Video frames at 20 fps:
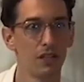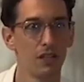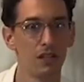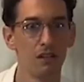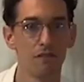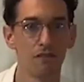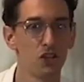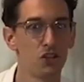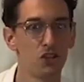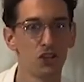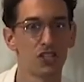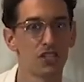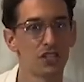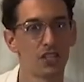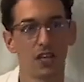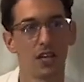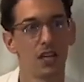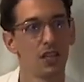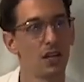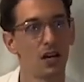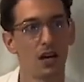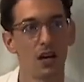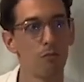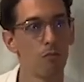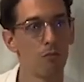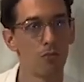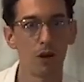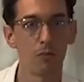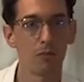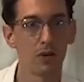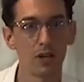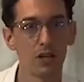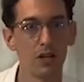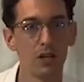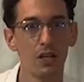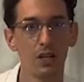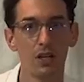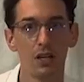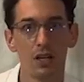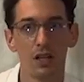If I just say that I'm Brahman,
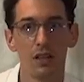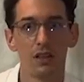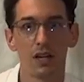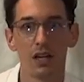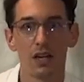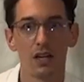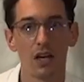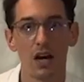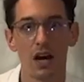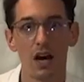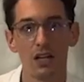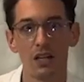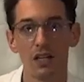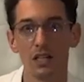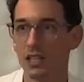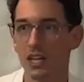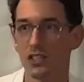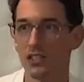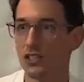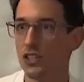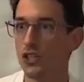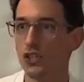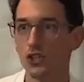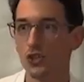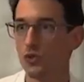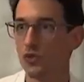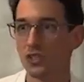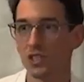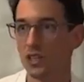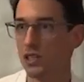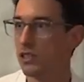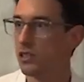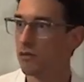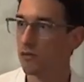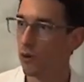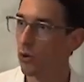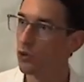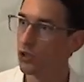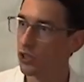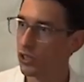then it doesn't induce any
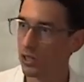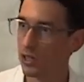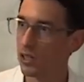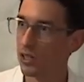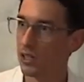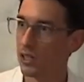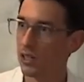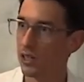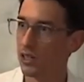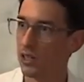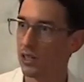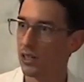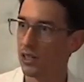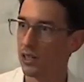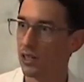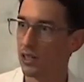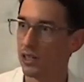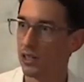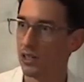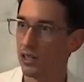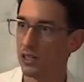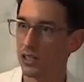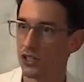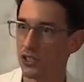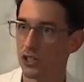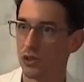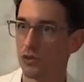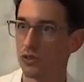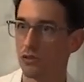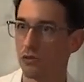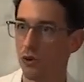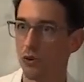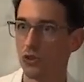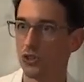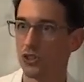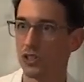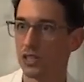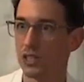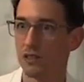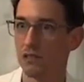devotion. There's no
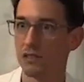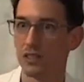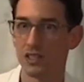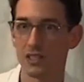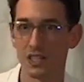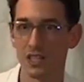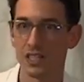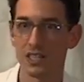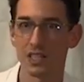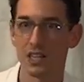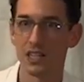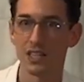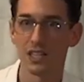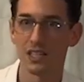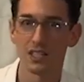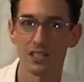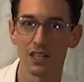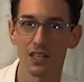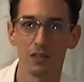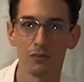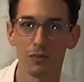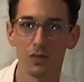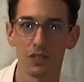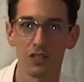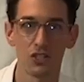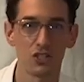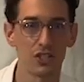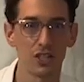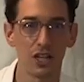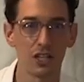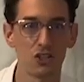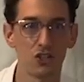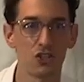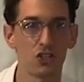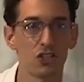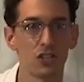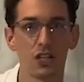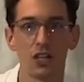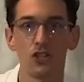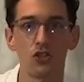devotion if you say that statement. It's
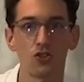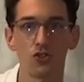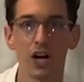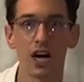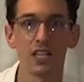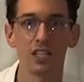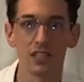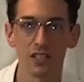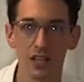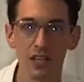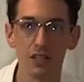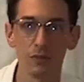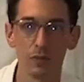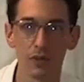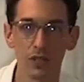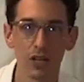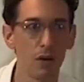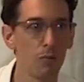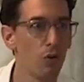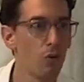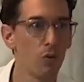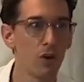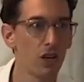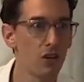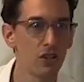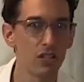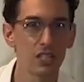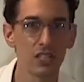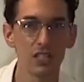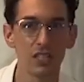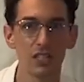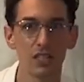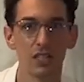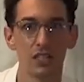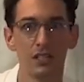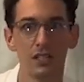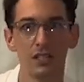just a dry statement. I'm awareness.